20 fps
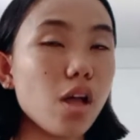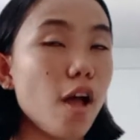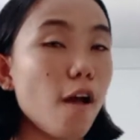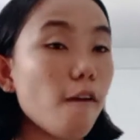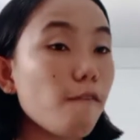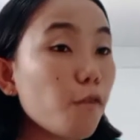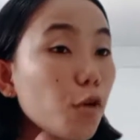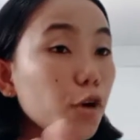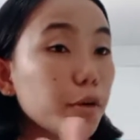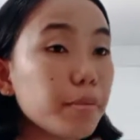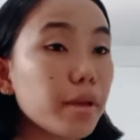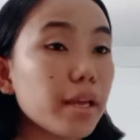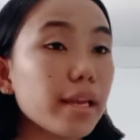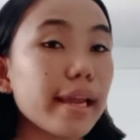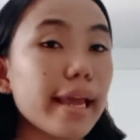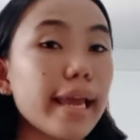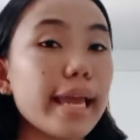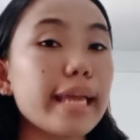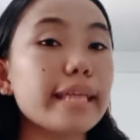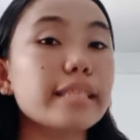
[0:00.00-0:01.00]

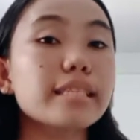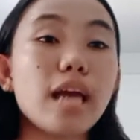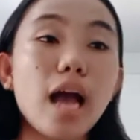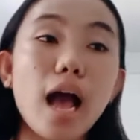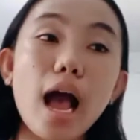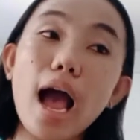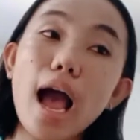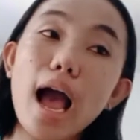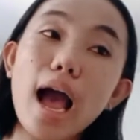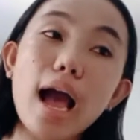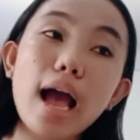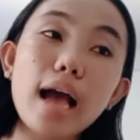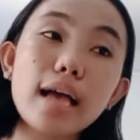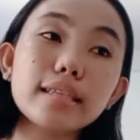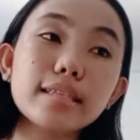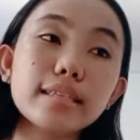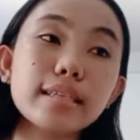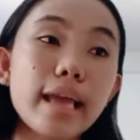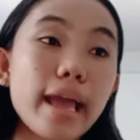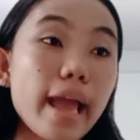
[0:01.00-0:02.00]
formulate,
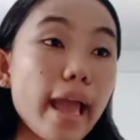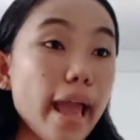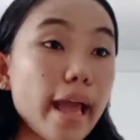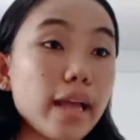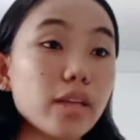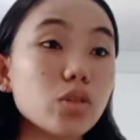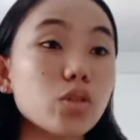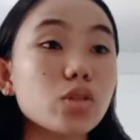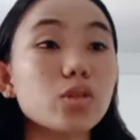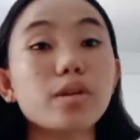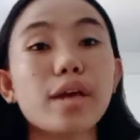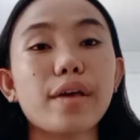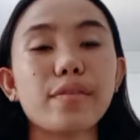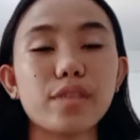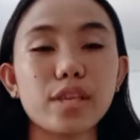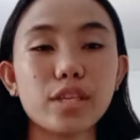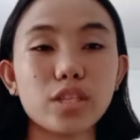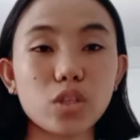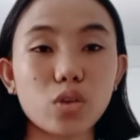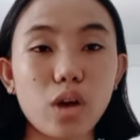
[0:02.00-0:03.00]
ask, answer, and
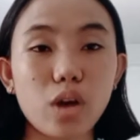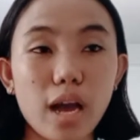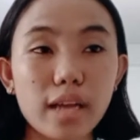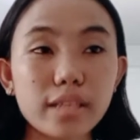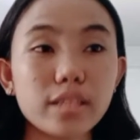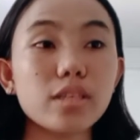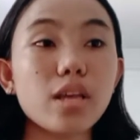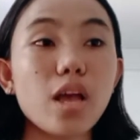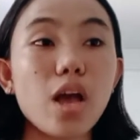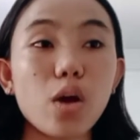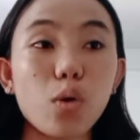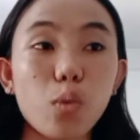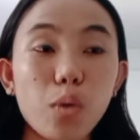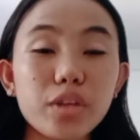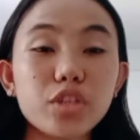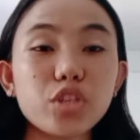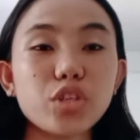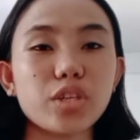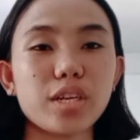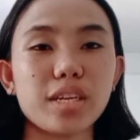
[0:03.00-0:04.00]
discuss
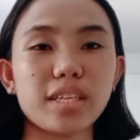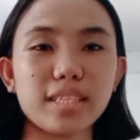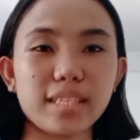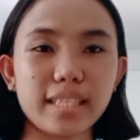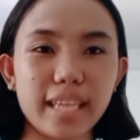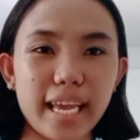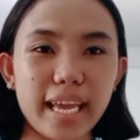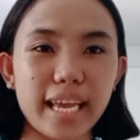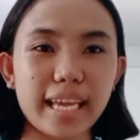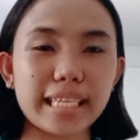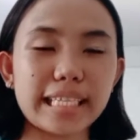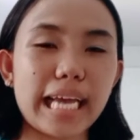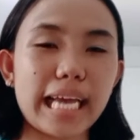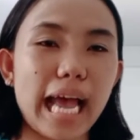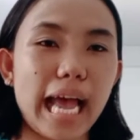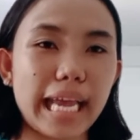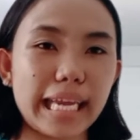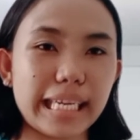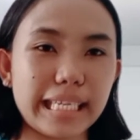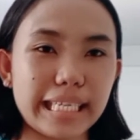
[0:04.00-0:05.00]
questions and
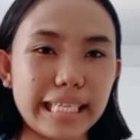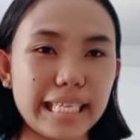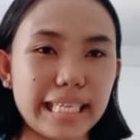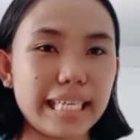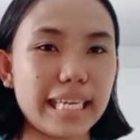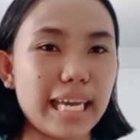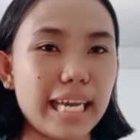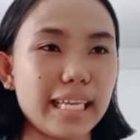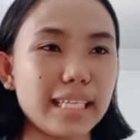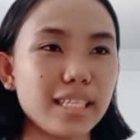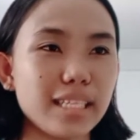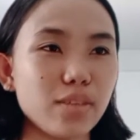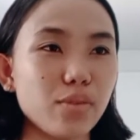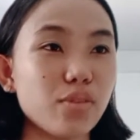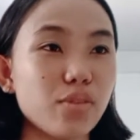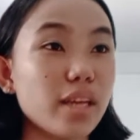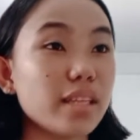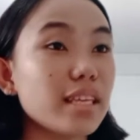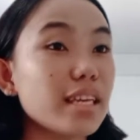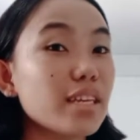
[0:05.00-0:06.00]
ideas. So
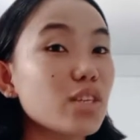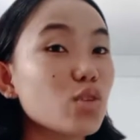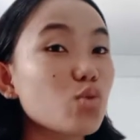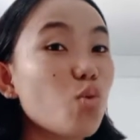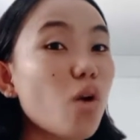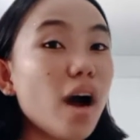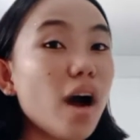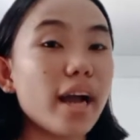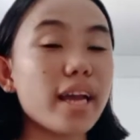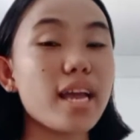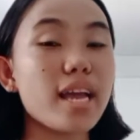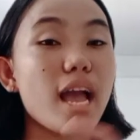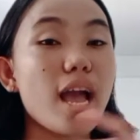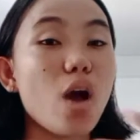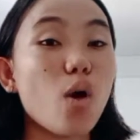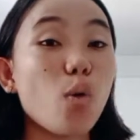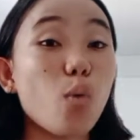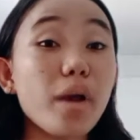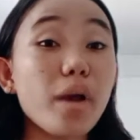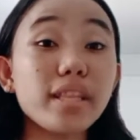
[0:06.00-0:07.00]
that is why
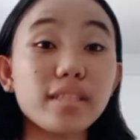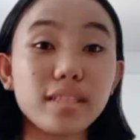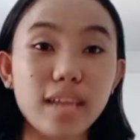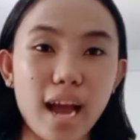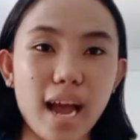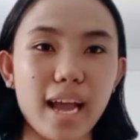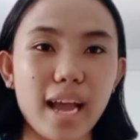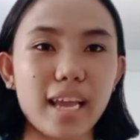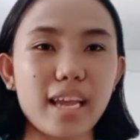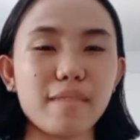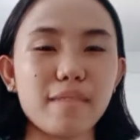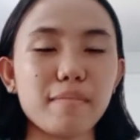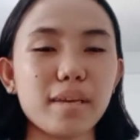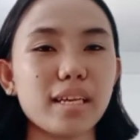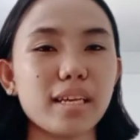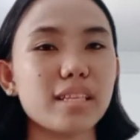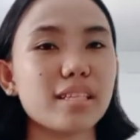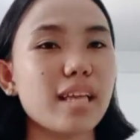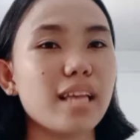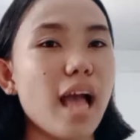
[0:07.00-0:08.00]
wait time
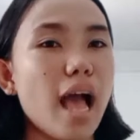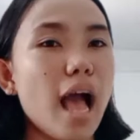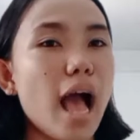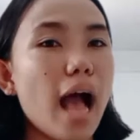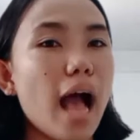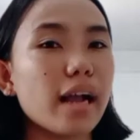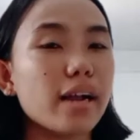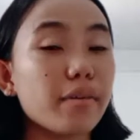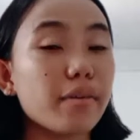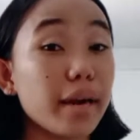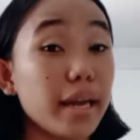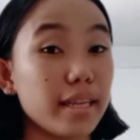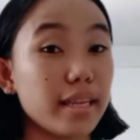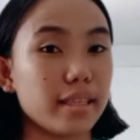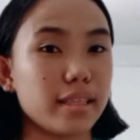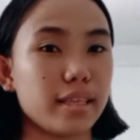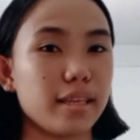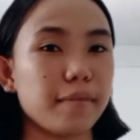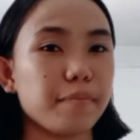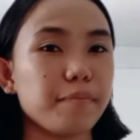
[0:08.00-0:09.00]
is a
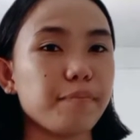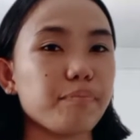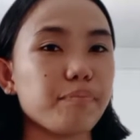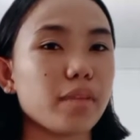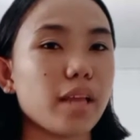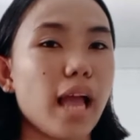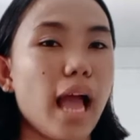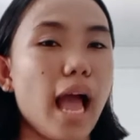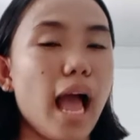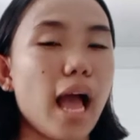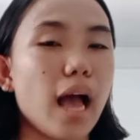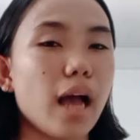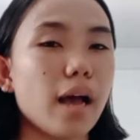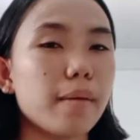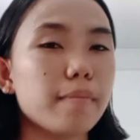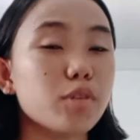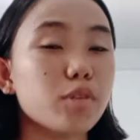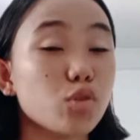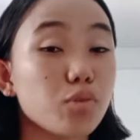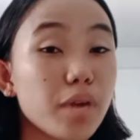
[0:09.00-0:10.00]
great
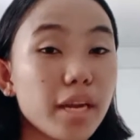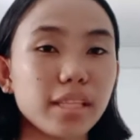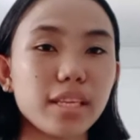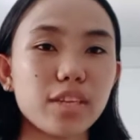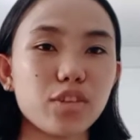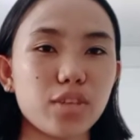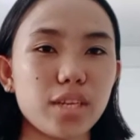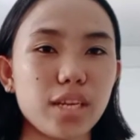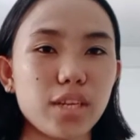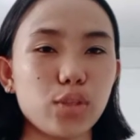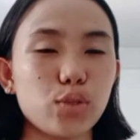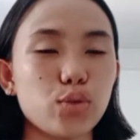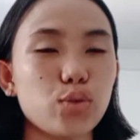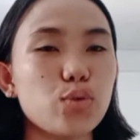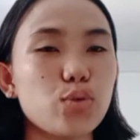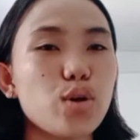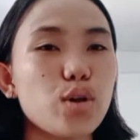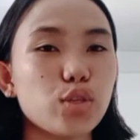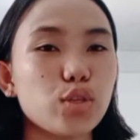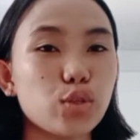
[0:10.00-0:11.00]
strategy
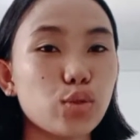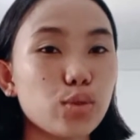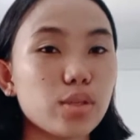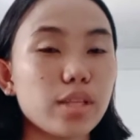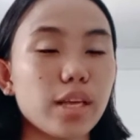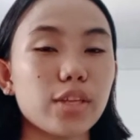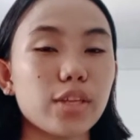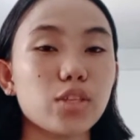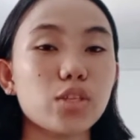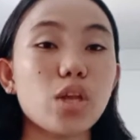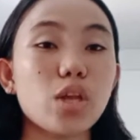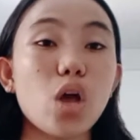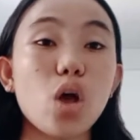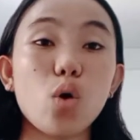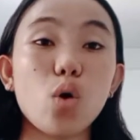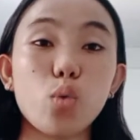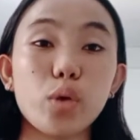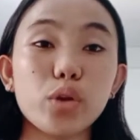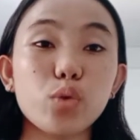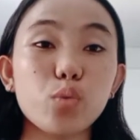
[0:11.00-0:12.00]
to students
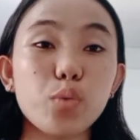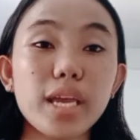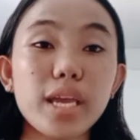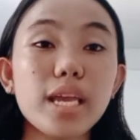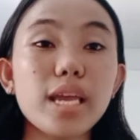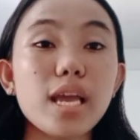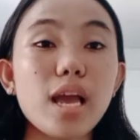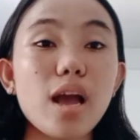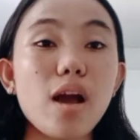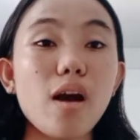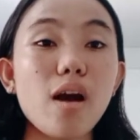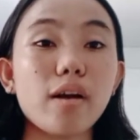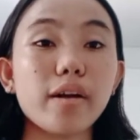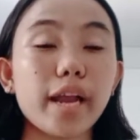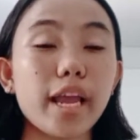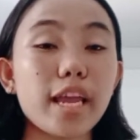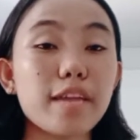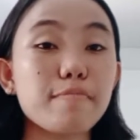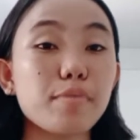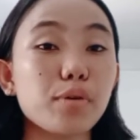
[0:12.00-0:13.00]
when we are
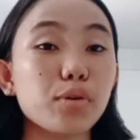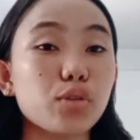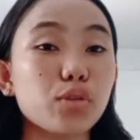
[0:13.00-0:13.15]
able